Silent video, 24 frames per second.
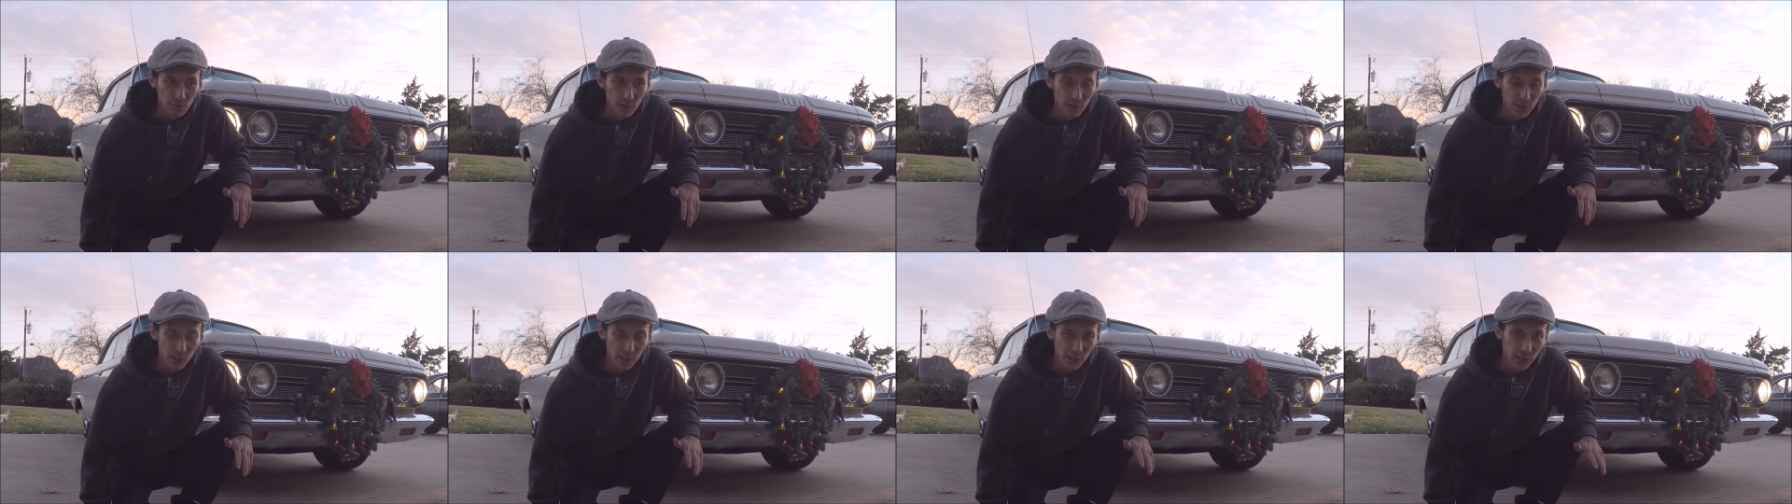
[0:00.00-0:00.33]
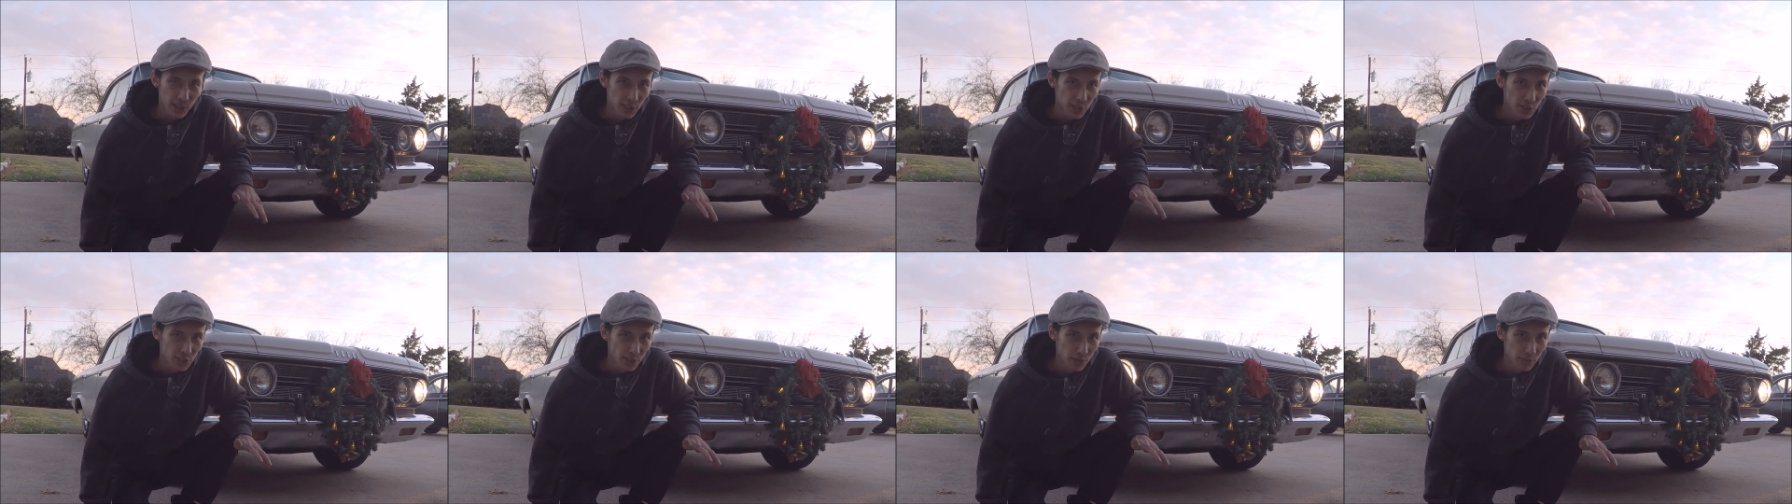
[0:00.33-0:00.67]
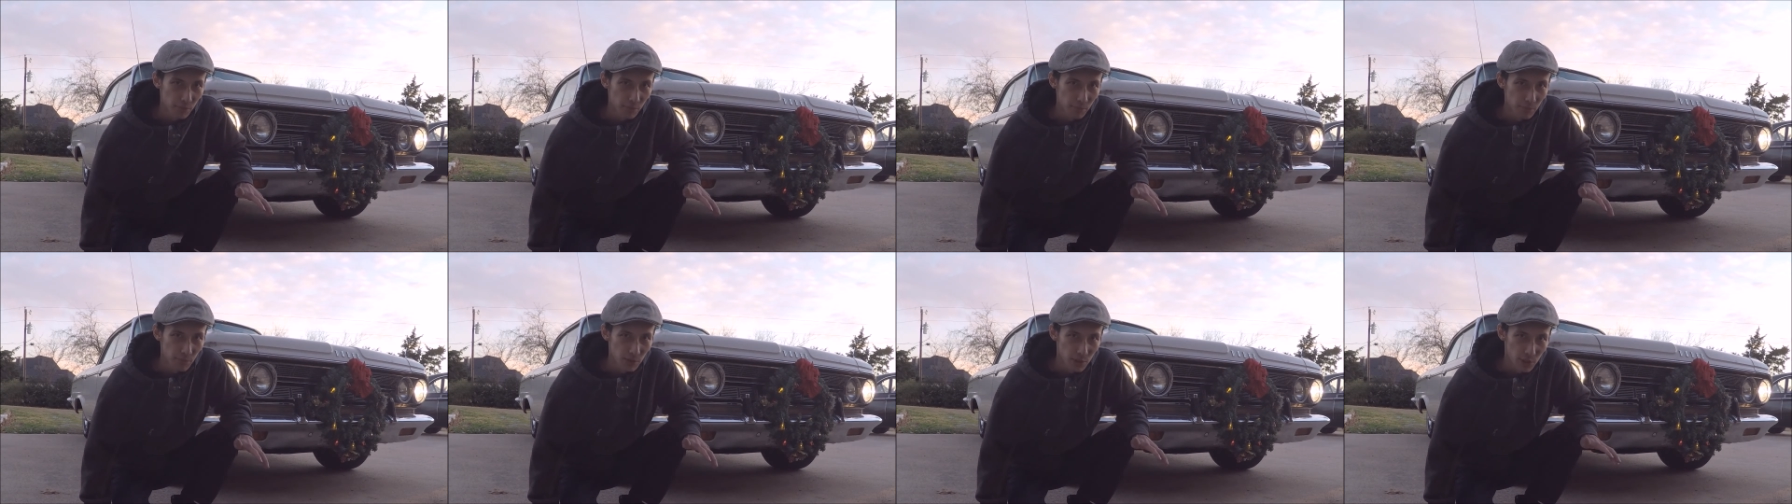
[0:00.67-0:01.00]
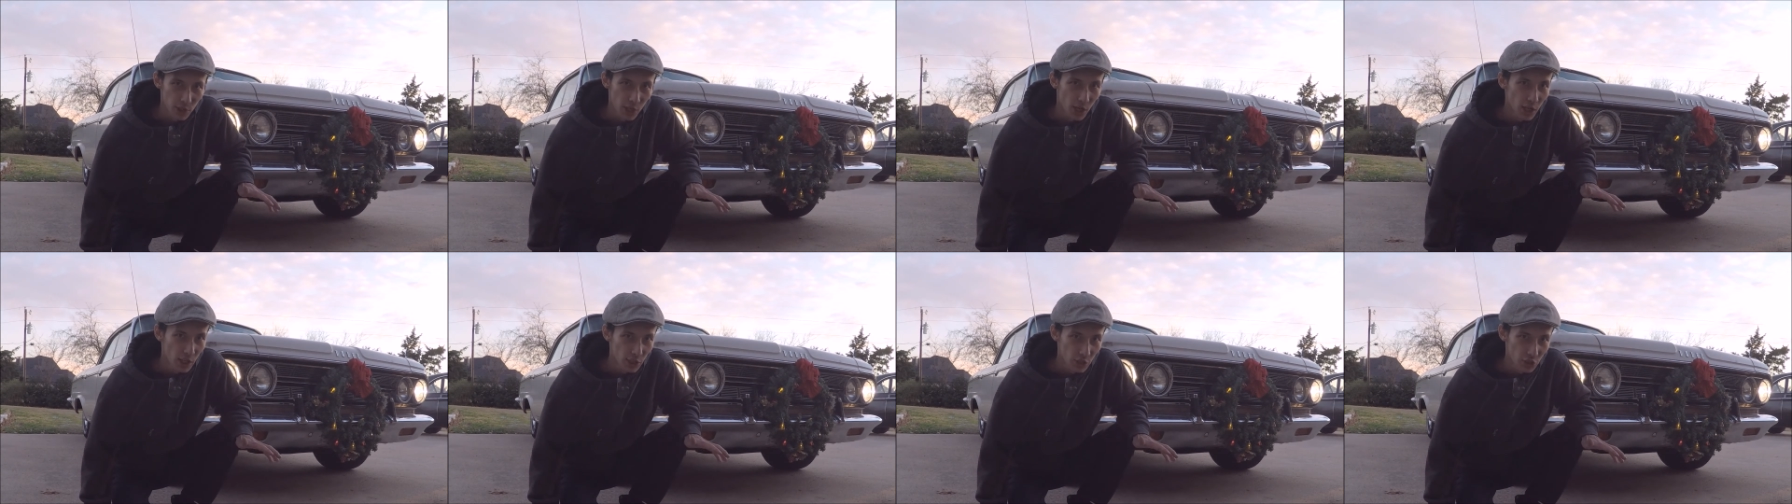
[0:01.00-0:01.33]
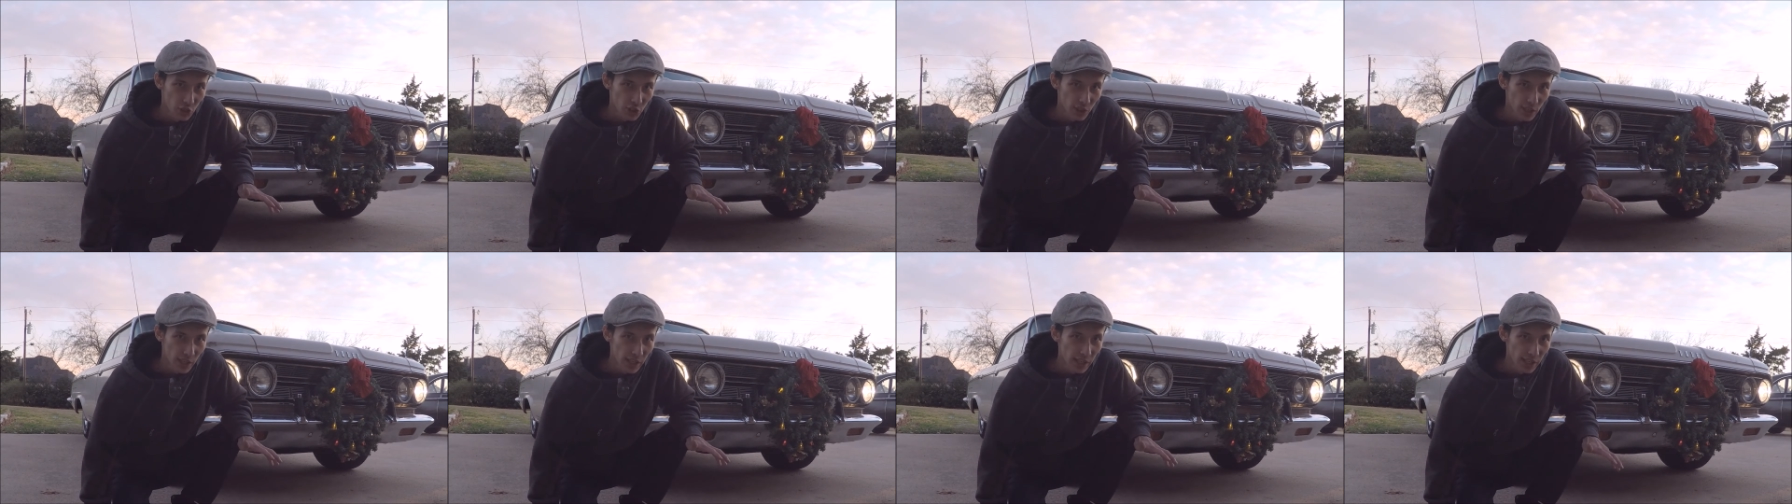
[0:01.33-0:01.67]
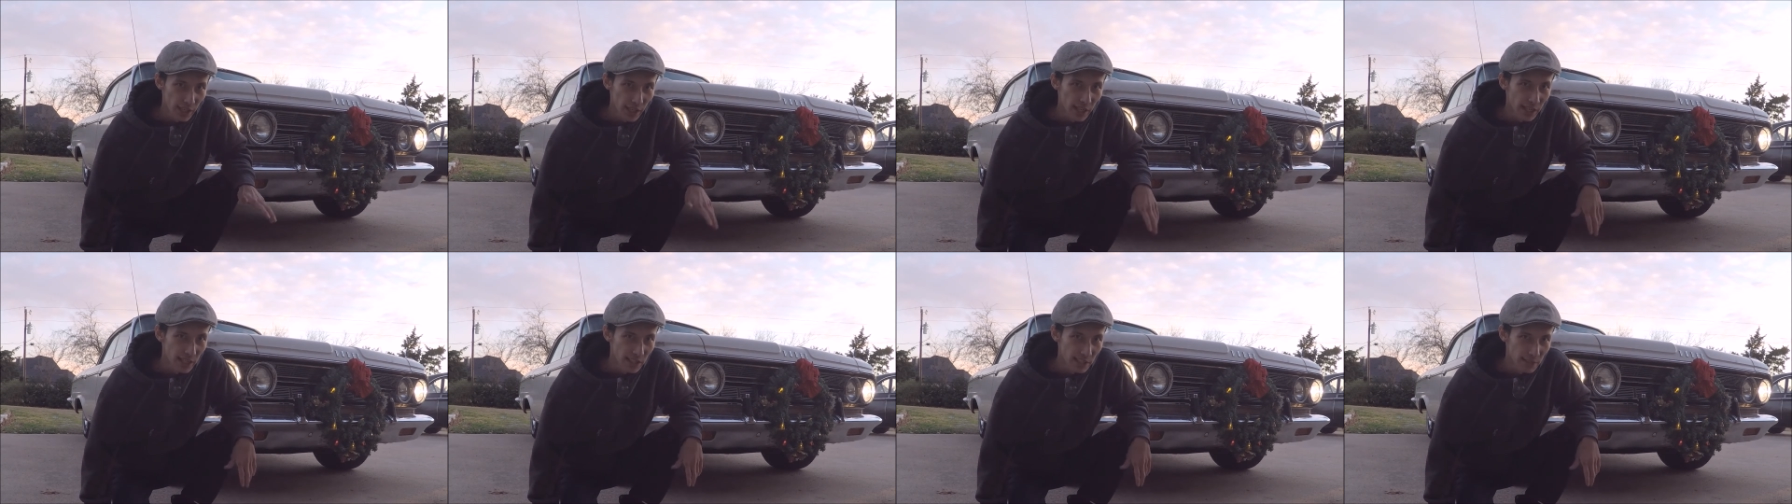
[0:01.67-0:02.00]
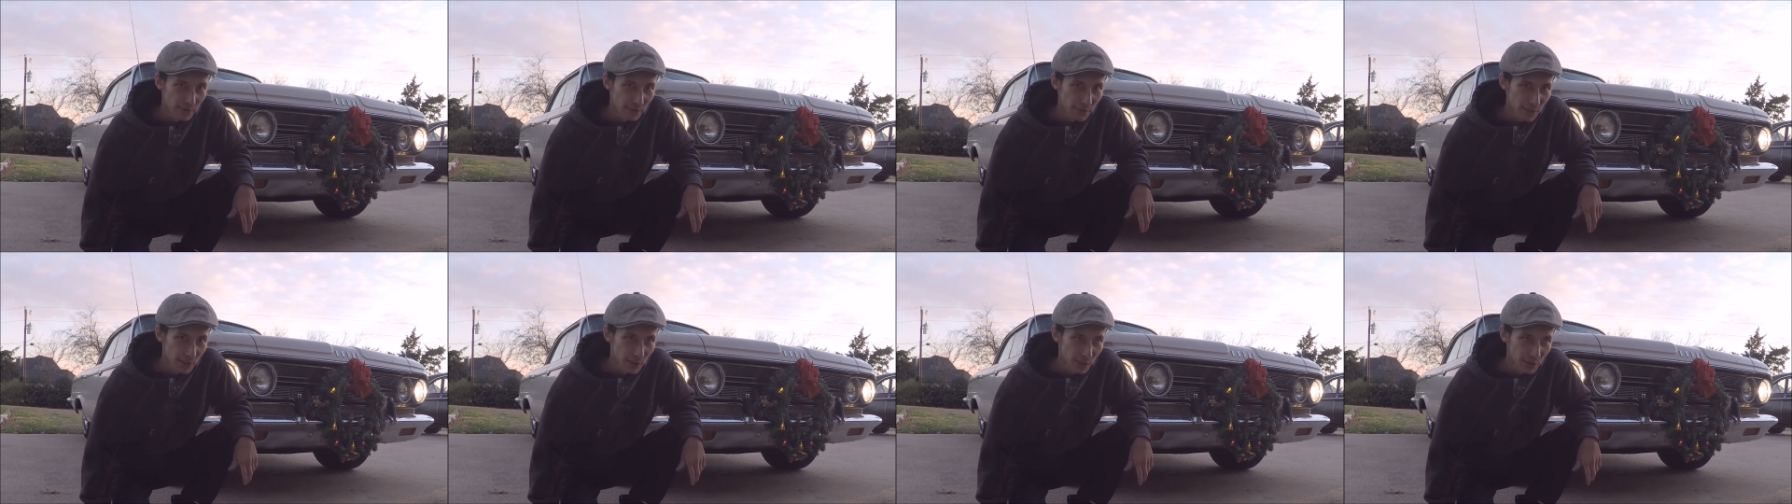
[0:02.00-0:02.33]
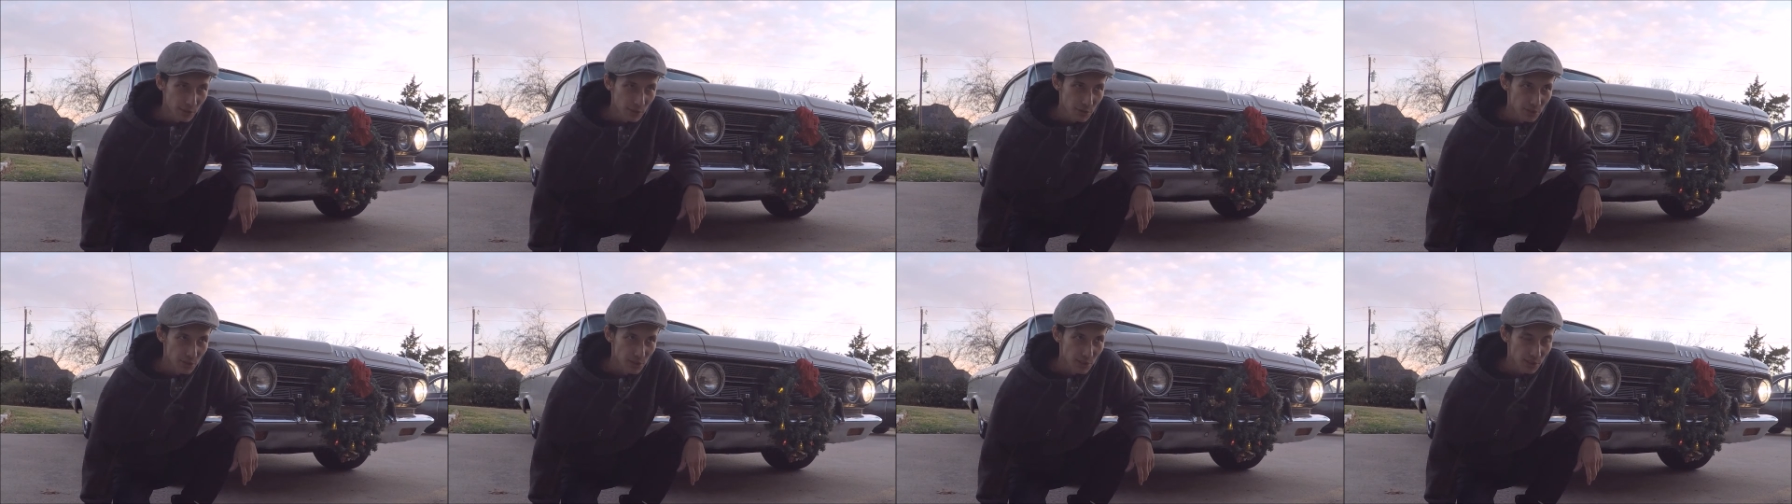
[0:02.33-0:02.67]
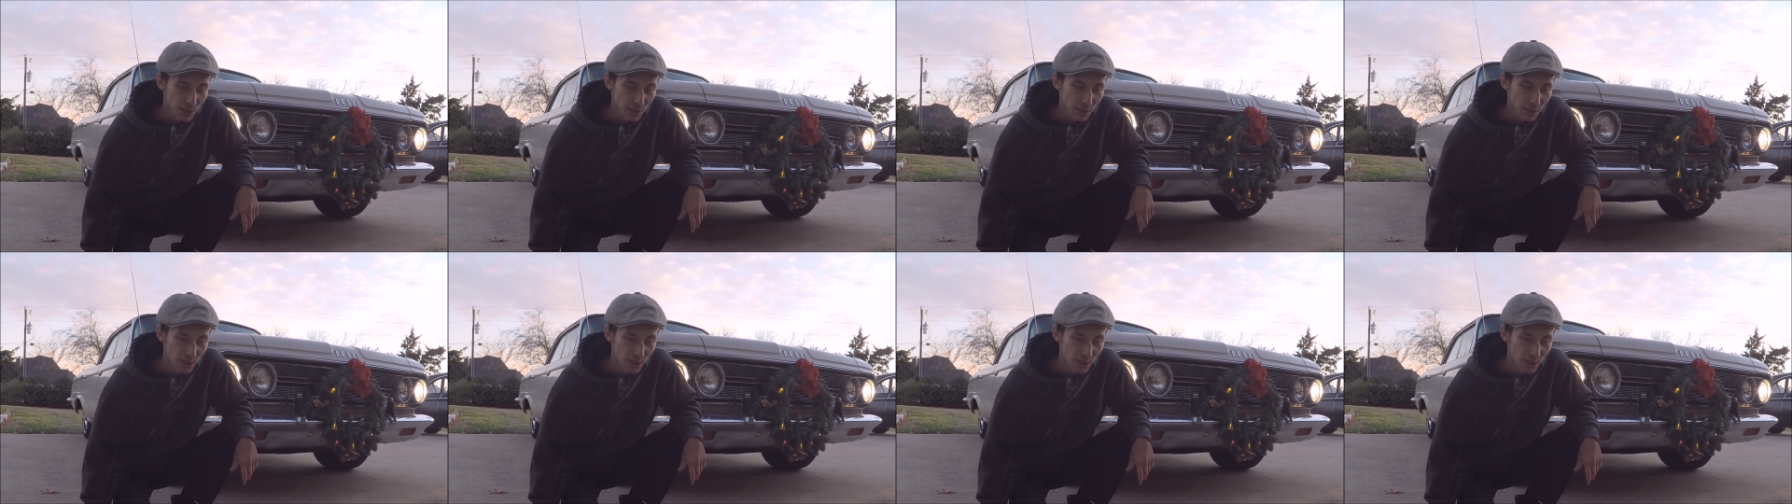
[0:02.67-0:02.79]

the custom Dodge 80 videos